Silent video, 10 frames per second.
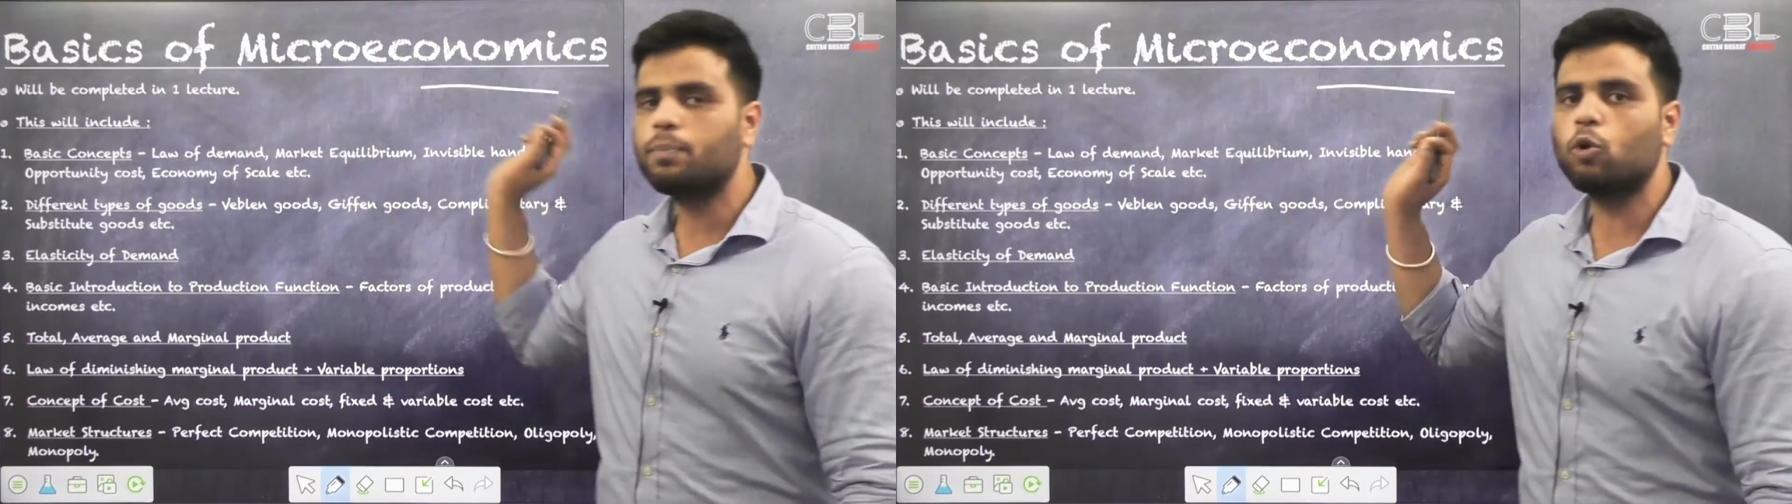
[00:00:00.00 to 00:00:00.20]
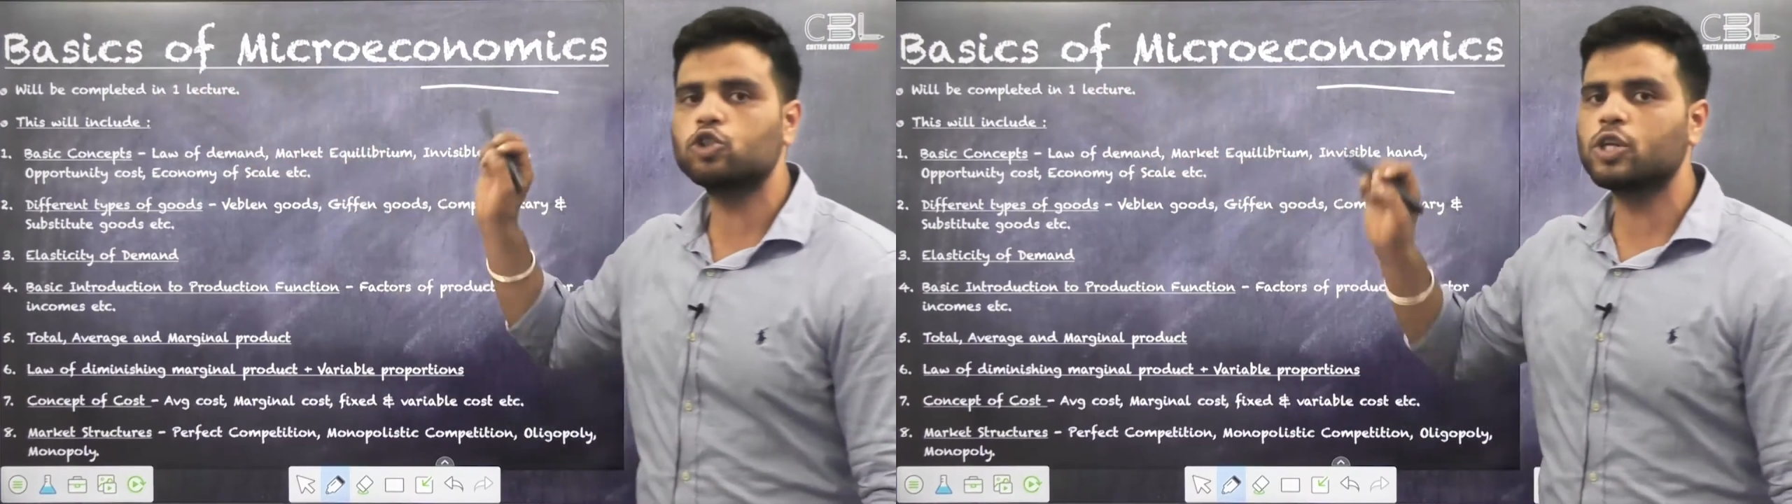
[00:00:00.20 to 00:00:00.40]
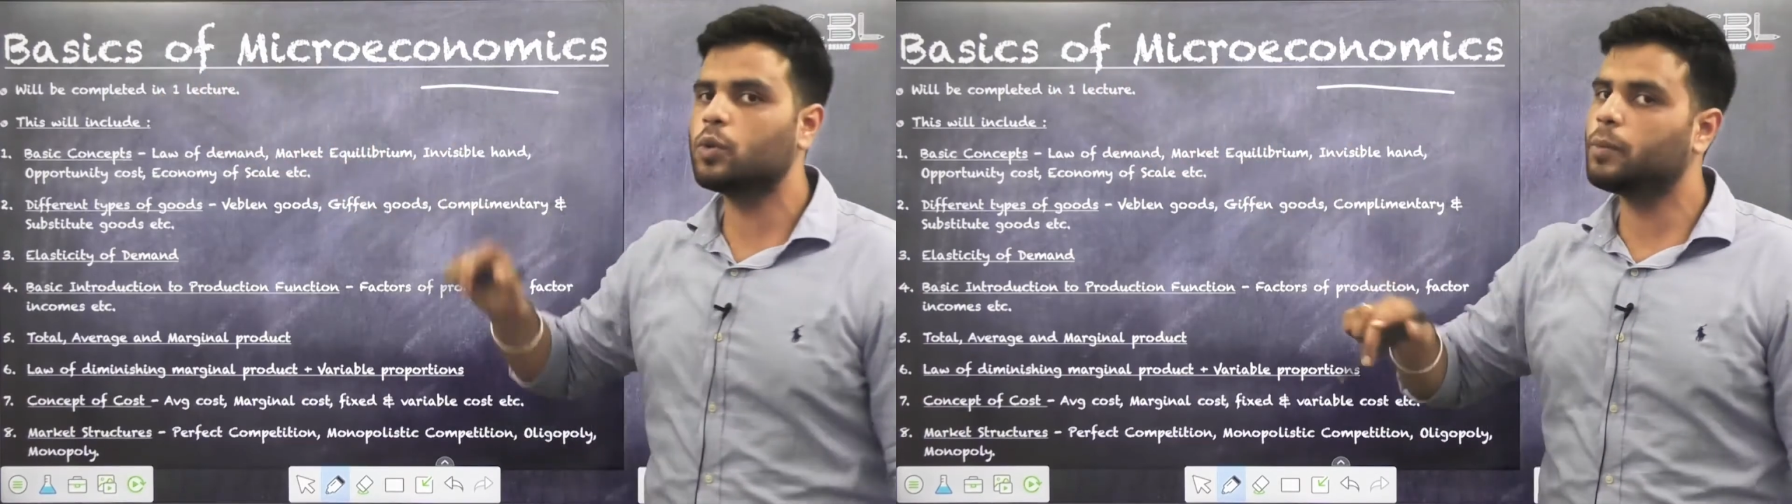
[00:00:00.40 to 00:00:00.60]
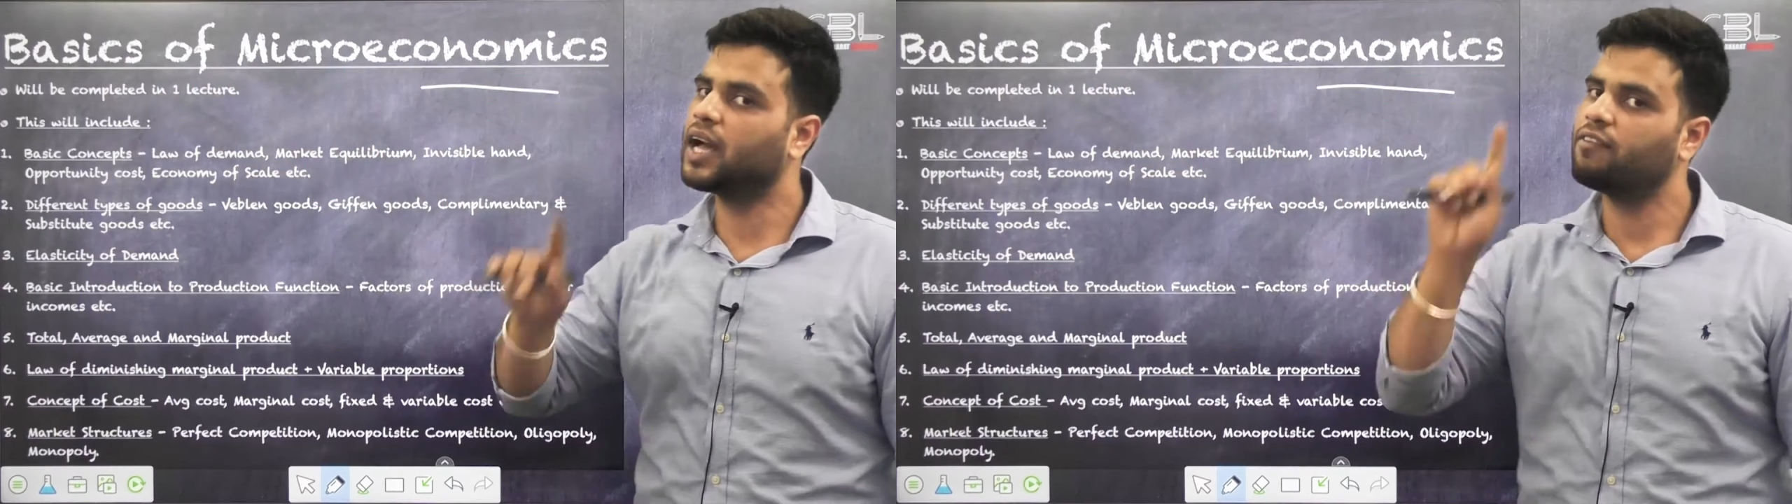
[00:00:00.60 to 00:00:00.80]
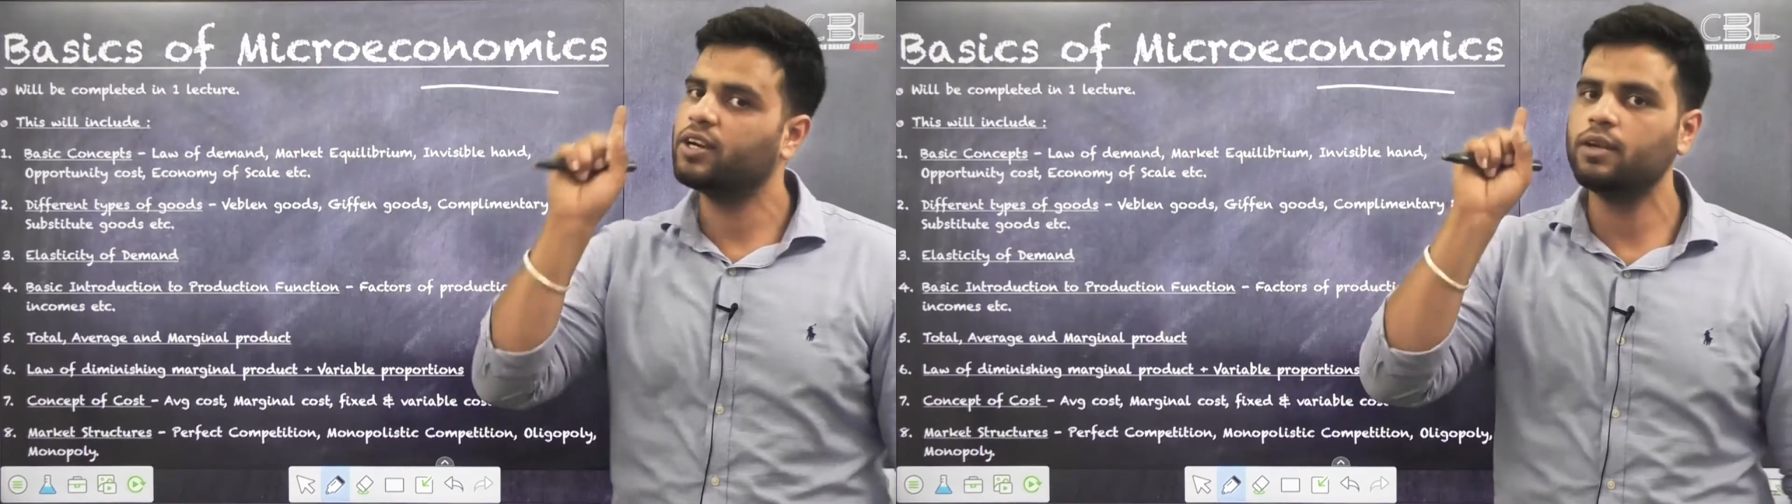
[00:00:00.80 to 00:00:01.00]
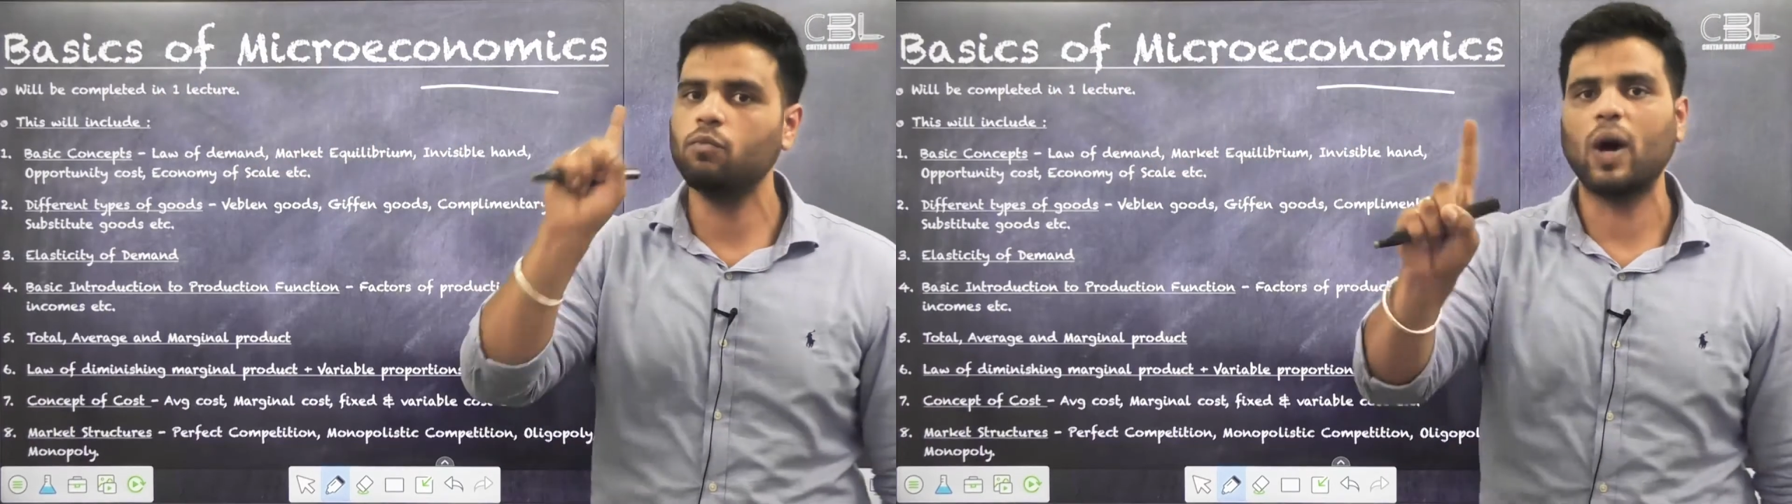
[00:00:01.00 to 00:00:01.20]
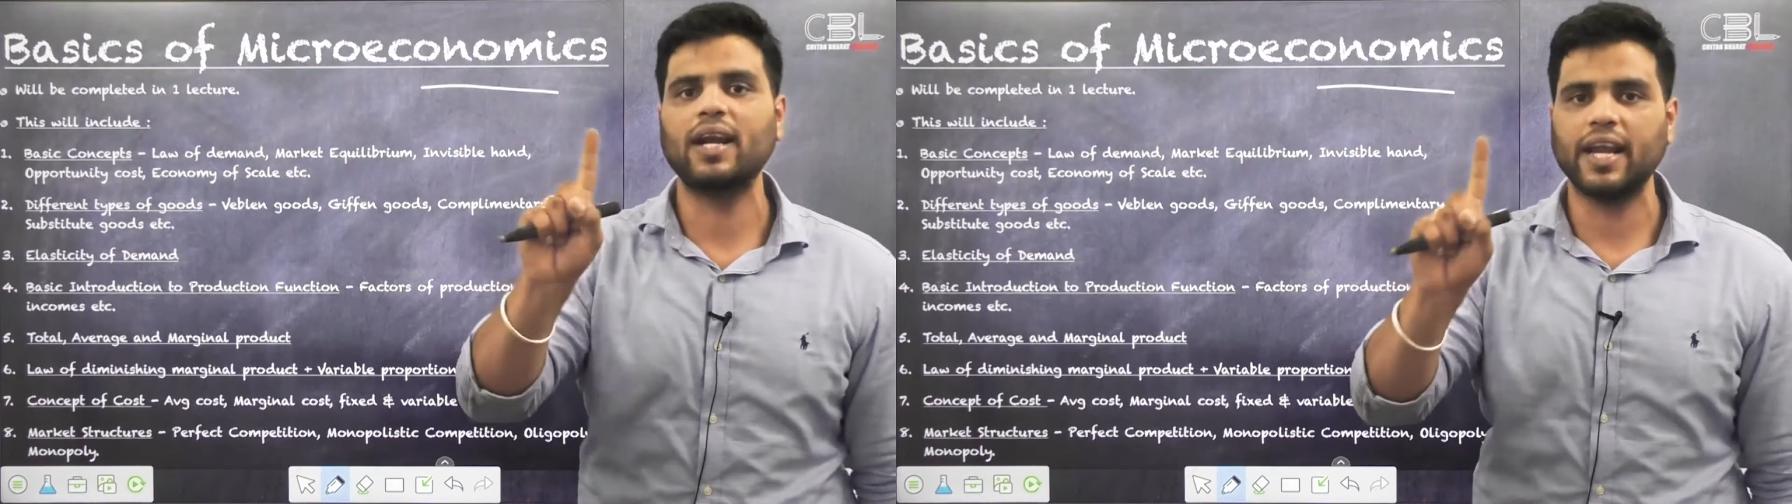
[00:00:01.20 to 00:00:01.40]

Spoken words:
portion will be covered in one